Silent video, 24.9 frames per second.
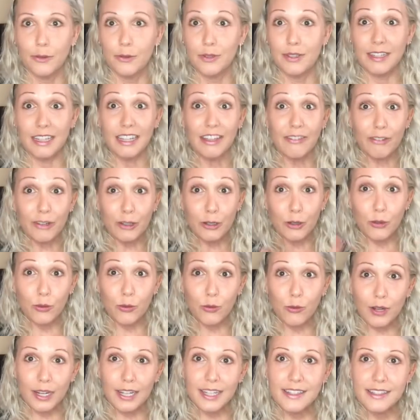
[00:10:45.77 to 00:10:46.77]
it's even
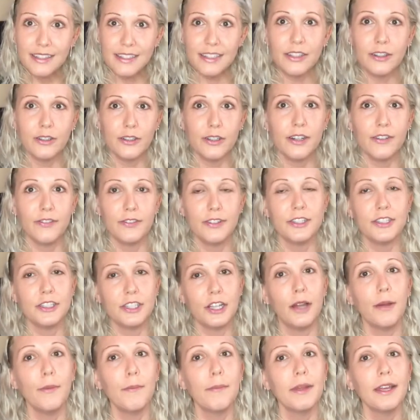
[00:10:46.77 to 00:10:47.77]
crazier of a
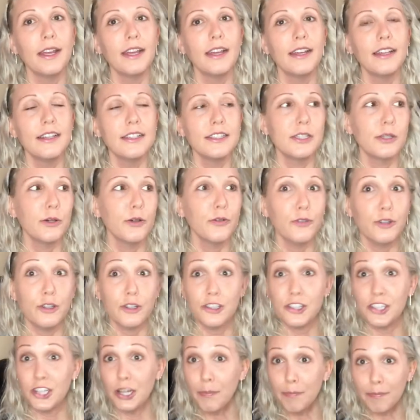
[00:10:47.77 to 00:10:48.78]
jump. So if you're
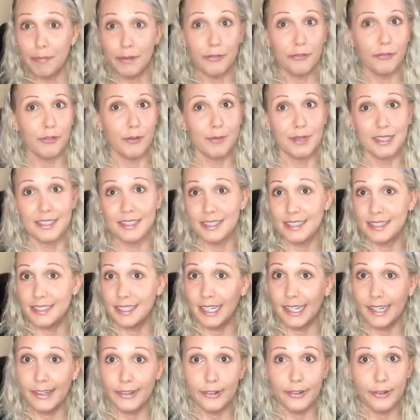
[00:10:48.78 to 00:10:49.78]
jumping from a
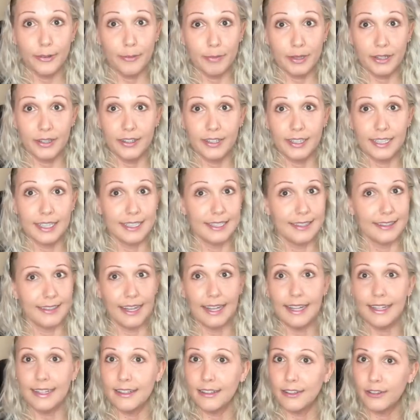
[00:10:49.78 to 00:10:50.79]
standard American
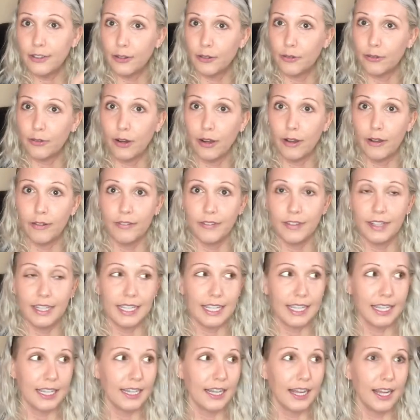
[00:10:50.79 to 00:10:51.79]
diet to raw
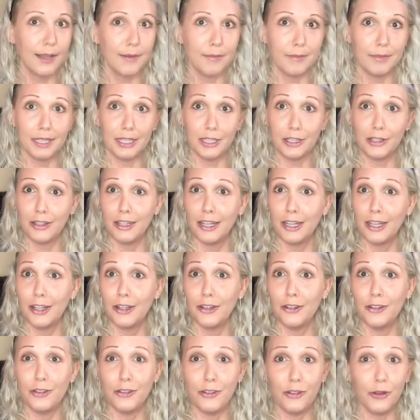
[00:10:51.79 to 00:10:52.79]
vegan, I mean,
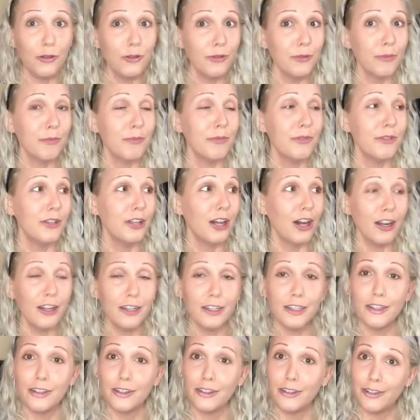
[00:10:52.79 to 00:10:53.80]
don't
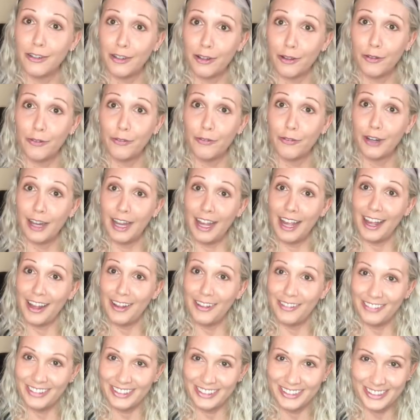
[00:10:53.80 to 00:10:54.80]
knock yourself for
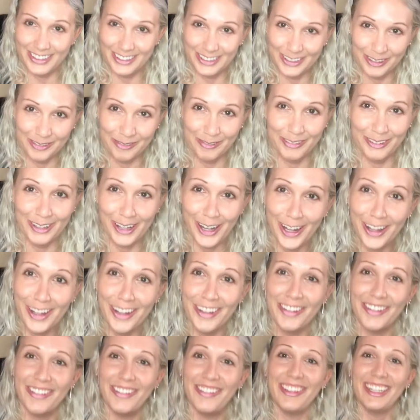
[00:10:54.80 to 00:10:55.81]
having some
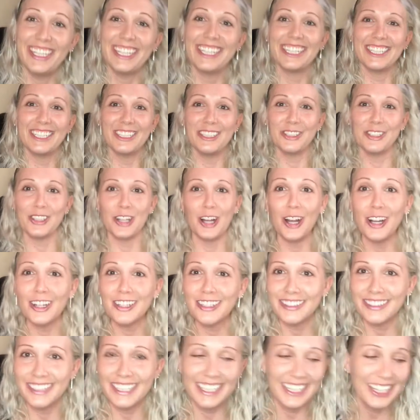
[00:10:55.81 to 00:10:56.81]
raw vegan
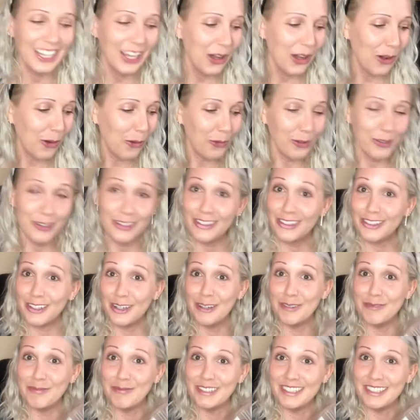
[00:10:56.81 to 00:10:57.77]
chocolate or some